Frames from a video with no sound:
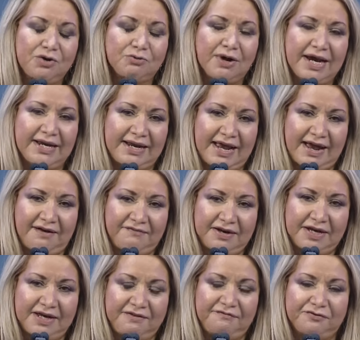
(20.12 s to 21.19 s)
great
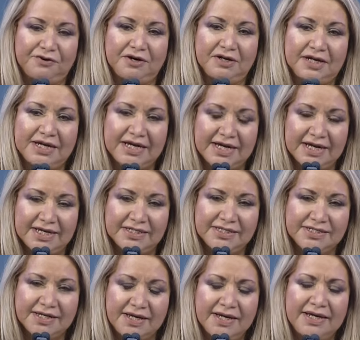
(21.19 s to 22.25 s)
advocate for our
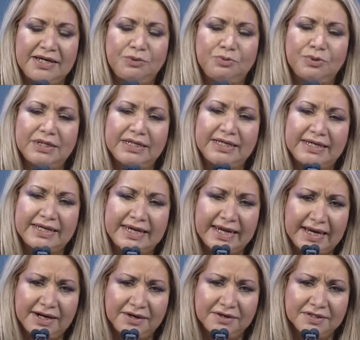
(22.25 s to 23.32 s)
kids. He really
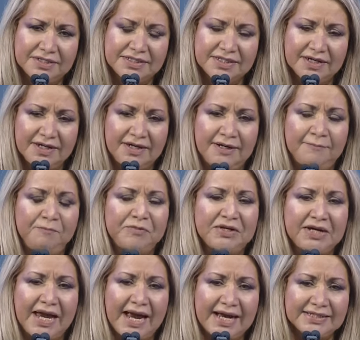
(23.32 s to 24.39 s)
cares.
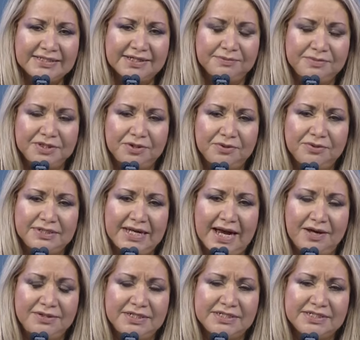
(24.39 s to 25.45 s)
You ask him to go
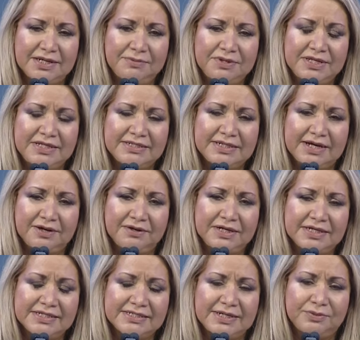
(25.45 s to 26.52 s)
down in some of these
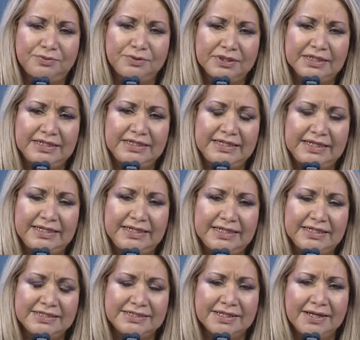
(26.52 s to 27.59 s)
areas that really need
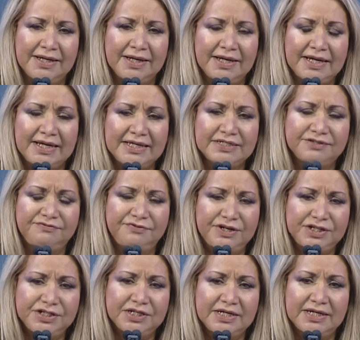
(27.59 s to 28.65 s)
his
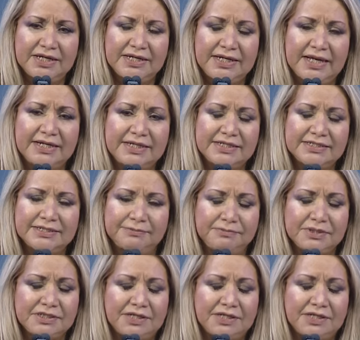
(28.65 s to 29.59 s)
vision and